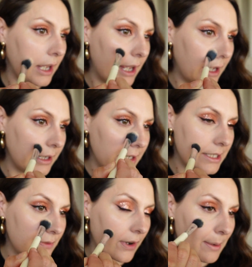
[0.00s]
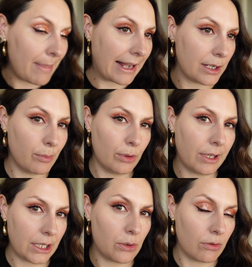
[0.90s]
and it's very malleable.
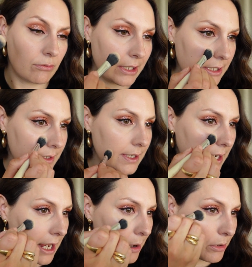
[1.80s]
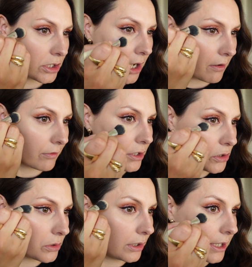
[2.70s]
Like, you can really decide how much
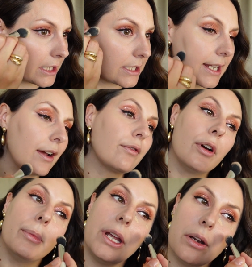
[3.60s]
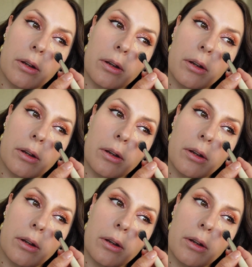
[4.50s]
coverage you're looking to get from it.